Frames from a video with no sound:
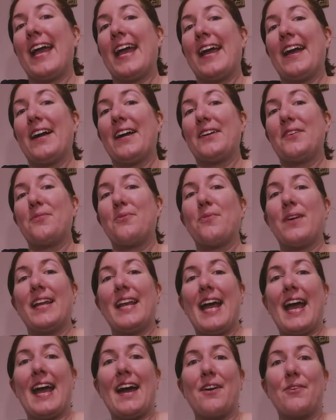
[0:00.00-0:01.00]
and
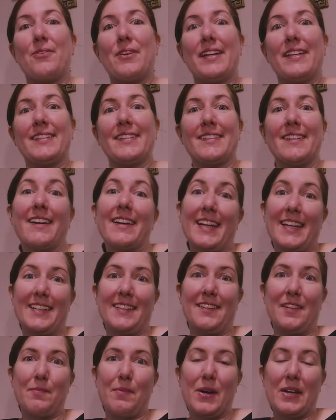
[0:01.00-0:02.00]
went out and snuck
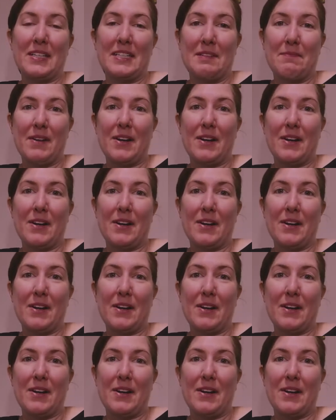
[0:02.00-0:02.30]
into the Boston